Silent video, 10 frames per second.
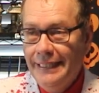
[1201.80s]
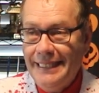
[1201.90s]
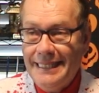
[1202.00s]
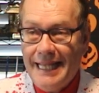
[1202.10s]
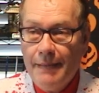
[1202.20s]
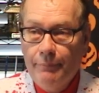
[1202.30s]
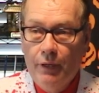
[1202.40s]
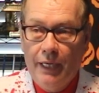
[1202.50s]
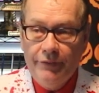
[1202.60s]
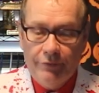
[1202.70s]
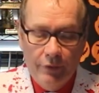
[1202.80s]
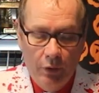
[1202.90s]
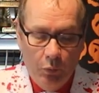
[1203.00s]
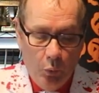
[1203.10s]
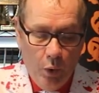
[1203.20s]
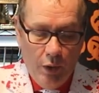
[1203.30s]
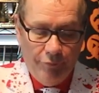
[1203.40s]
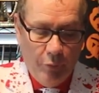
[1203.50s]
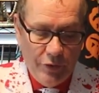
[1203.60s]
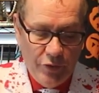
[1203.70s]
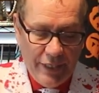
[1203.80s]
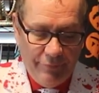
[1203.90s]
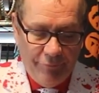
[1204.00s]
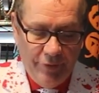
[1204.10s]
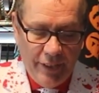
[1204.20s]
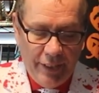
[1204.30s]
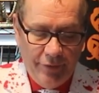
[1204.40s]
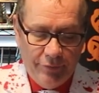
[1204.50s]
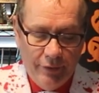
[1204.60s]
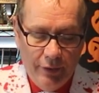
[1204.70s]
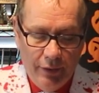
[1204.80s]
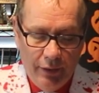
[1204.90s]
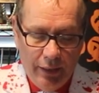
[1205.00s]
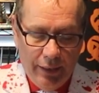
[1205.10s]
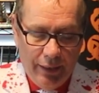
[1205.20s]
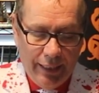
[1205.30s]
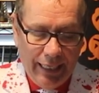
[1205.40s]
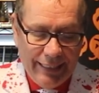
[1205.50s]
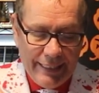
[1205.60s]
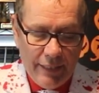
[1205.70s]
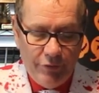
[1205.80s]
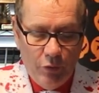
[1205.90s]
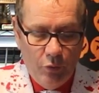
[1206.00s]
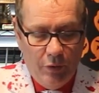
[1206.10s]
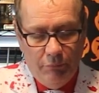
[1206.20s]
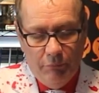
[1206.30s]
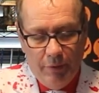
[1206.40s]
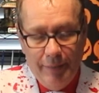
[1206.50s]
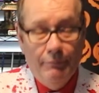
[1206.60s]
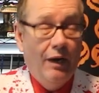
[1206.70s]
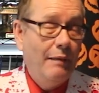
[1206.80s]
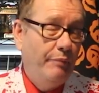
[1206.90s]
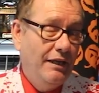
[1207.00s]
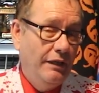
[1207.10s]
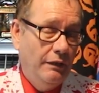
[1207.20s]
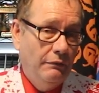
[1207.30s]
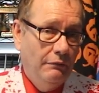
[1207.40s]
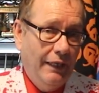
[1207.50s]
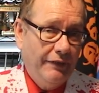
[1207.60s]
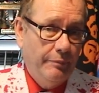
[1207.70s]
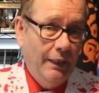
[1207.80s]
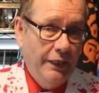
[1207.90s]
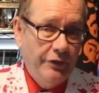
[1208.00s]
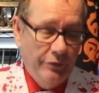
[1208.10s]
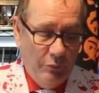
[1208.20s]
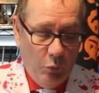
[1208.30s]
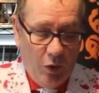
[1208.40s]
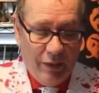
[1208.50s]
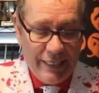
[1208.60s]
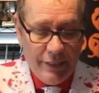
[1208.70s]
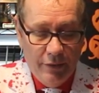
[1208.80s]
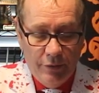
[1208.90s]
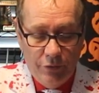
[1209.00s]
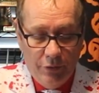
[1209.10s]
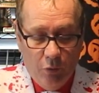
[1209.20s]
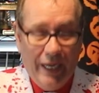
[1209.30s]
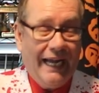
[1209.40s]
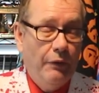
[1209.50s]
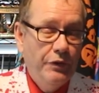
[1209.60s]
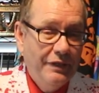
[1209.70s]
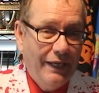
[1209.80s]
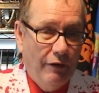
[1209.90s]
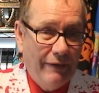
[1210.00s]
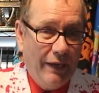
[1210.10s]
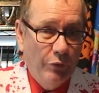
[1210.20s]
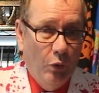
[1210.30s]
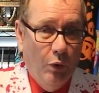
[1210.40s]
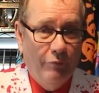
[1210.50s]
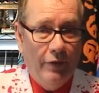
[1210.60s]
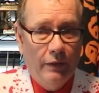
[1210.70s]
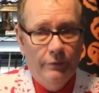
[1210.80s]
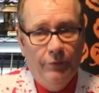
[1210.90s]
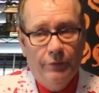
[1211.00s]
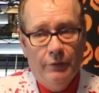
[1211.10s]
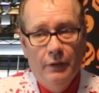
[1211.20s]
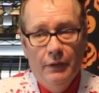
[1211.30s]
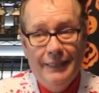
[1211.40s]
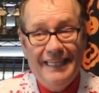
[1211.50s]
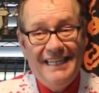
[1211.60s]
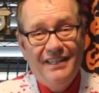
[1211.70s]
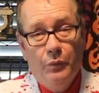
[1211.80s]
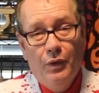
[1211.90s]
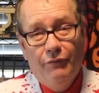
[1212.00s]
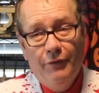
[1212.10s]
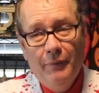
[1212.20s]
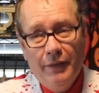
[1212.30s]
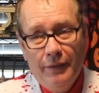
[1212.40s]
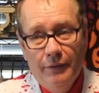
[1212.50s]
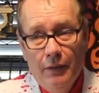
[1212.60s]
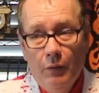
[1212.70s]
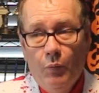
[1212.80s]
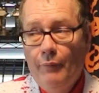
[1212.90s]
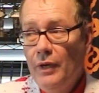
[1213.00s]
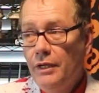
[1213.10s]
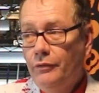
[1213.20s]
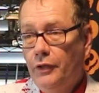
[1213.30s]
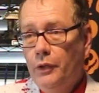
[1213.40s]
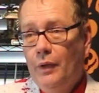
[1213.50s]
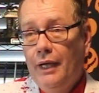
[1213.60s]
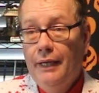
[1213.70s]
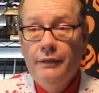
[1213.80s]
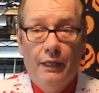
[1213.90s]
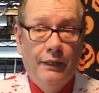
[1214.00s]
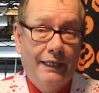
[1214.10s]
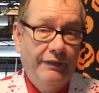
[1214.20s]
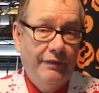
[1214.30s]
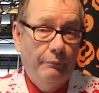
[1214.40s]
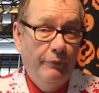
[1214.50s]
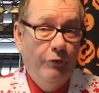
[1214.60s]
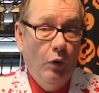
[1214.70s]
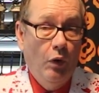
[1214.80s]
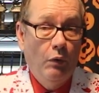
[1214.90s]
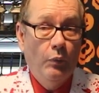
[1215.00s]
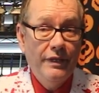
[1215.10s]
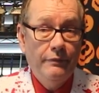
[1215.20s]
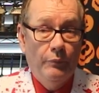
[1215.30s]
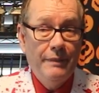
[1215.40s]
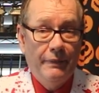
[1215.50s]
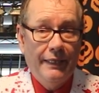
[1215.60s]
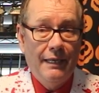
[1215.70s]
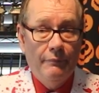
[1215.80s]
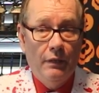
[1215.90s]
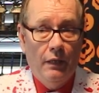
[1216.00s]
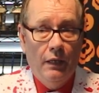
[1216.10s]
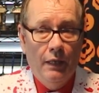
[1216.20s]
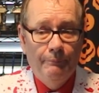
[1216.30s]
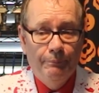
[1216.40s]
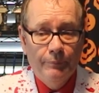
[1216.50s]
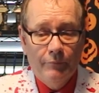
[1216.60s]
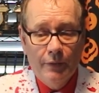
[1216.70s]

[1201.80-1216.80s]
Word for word: is that price worth what you get for these? And I, I gave you, in my opinion, explanations on why or how you can get around all of those. Is it worth the money? When we used to do it, and, and like I said, before we, we became um,